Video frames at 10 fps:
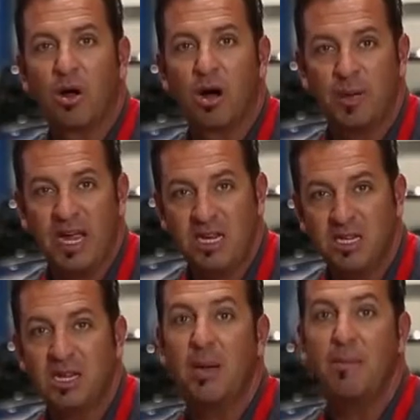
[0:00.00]
car
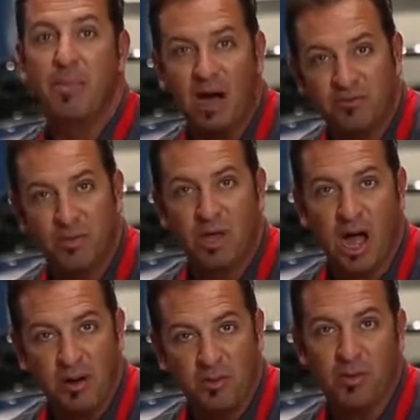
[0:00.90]
painted and buffed with
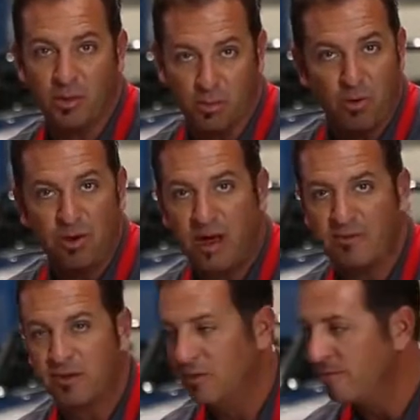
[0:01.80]
a rotary
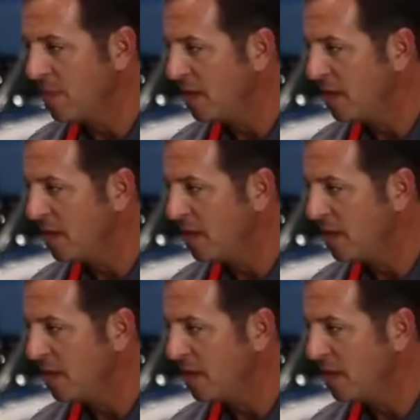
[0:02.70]
buffer.